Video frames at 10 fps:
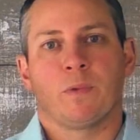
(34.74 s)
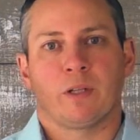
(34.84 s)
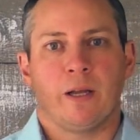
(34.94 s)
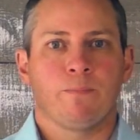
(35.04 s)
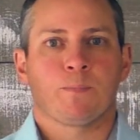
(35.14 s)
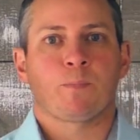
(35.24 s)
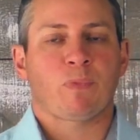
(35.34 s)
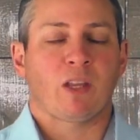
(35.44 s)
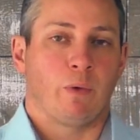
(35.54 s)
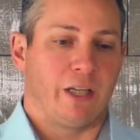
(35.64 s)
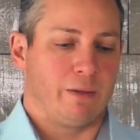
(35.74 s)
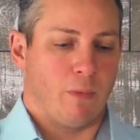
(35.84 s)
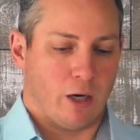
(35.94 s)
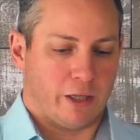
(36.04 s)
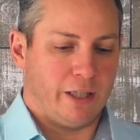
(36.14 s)
okay? We need
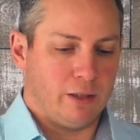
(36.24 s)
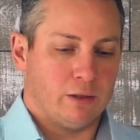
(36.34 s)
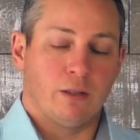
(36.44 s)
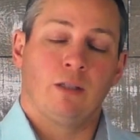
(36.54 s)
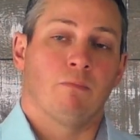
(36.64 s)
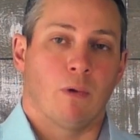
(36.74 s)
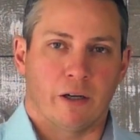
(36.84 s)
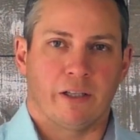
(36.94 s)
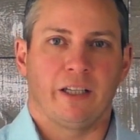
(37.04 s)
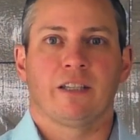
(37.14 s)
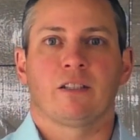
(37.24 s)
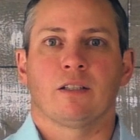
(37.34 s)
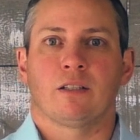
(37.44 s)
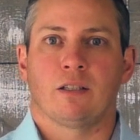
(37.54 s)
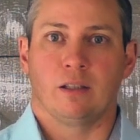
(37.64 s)
marketing. Marketing gets
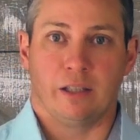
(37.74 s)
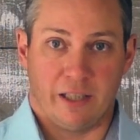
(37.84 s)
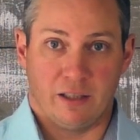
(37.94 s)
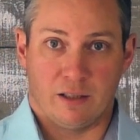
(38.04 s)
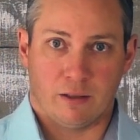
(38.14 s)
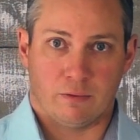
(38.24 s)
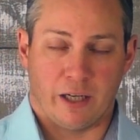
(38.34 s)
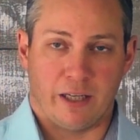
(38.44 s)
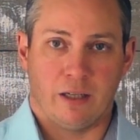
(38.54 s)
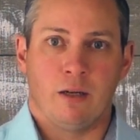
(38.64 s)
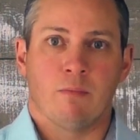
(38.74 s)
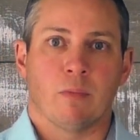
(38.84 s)
us leads, right?